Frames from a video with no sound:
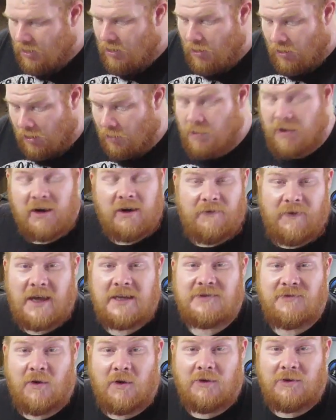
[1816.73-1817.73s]
Or we're going to
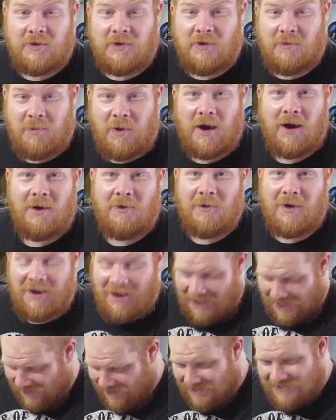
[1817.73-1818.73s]
fast forward through the part where
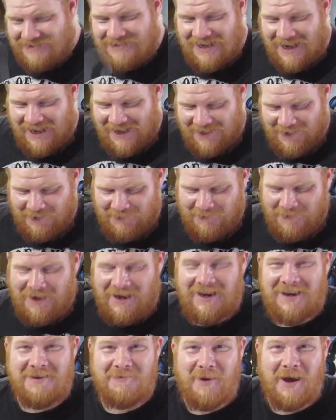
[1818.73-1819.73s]
I untangle
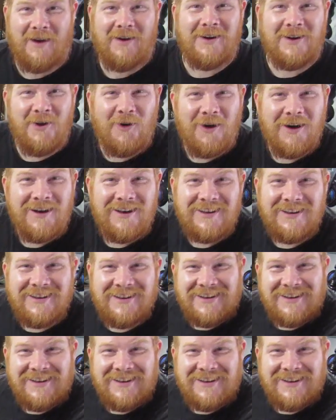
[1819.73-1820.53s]
my paracord.